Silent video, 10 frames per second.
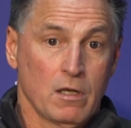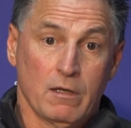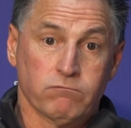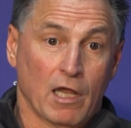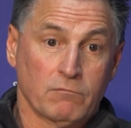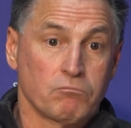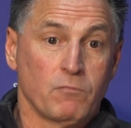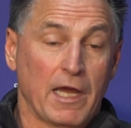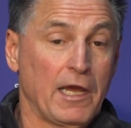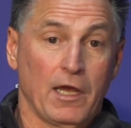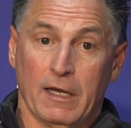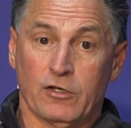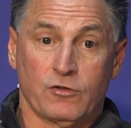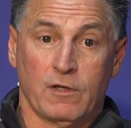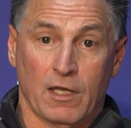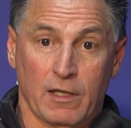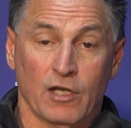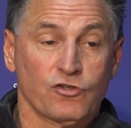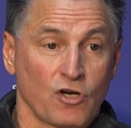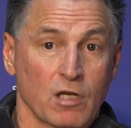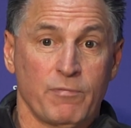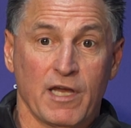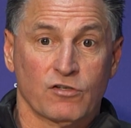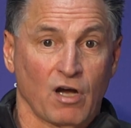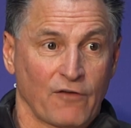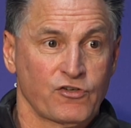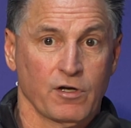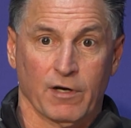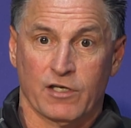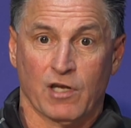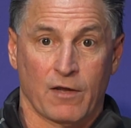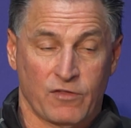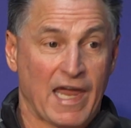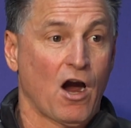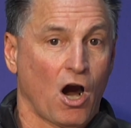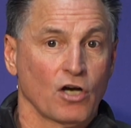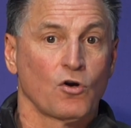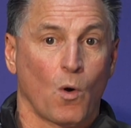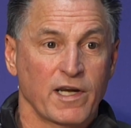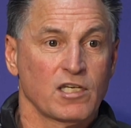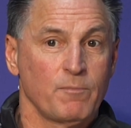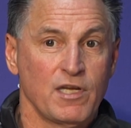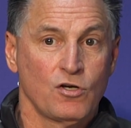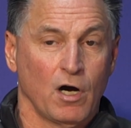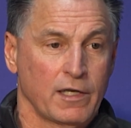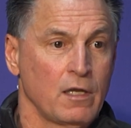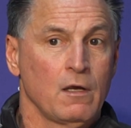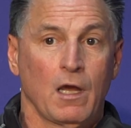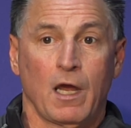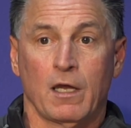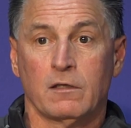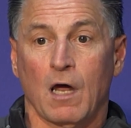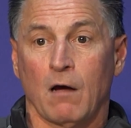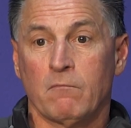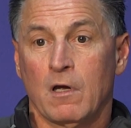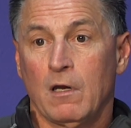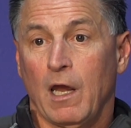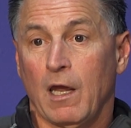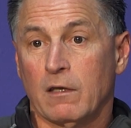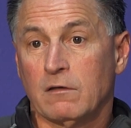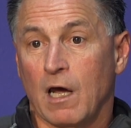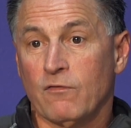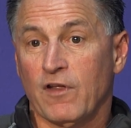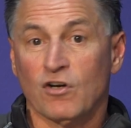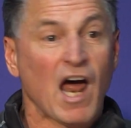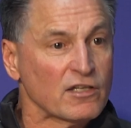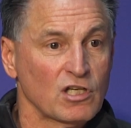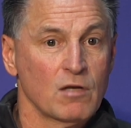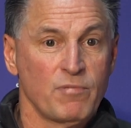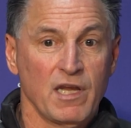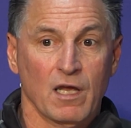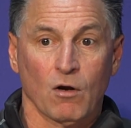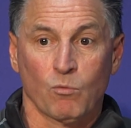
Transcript: it's going to be a tough series. They are going to be good, and they're not going to be in a